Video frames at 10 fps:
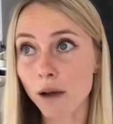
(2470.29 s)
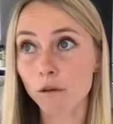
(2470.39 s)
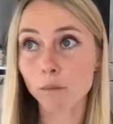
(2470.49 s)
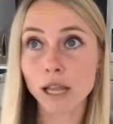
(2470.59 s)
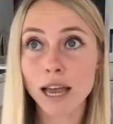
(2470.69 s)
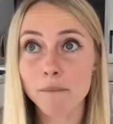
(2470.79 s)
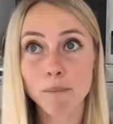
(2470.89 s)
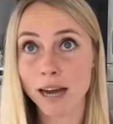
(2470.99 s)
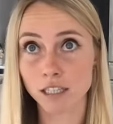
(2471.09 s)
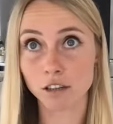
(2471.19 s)
I would play
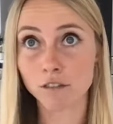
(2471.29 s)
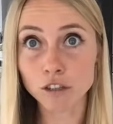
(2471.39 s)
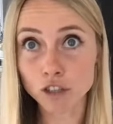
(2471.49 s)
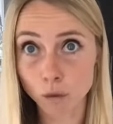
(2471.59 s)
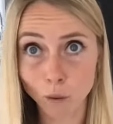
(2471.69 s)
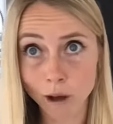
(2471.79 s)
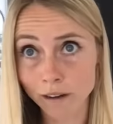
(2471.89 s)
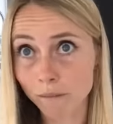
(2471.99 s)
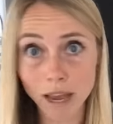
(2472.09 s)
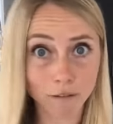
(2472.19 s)
Back to the Future
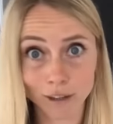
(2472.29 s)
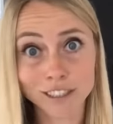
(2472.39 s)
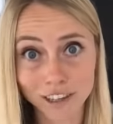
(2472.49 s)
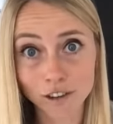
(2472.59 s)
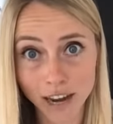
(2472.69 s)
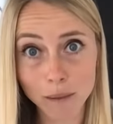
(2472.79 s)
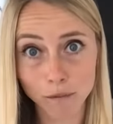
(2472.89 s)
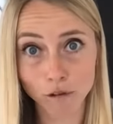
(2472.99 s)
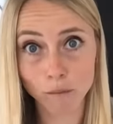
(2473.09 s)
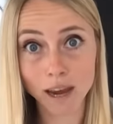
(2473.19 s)
one every single night
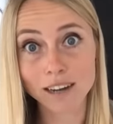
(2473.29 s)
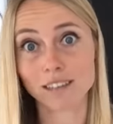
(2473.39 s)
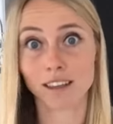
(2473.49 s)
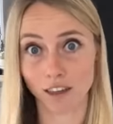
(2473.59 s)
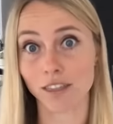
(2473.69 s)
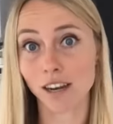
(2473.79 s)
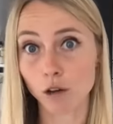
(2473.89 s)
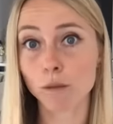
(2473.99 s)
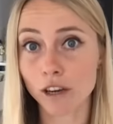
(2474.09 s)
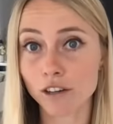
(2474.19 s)
before bed because I thought that
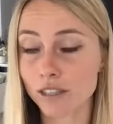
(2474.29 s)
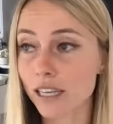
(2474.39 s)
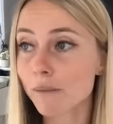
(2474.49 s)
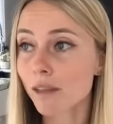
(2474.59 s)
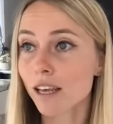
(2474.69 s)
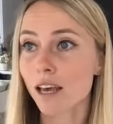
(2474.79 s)
helped me go to sleep.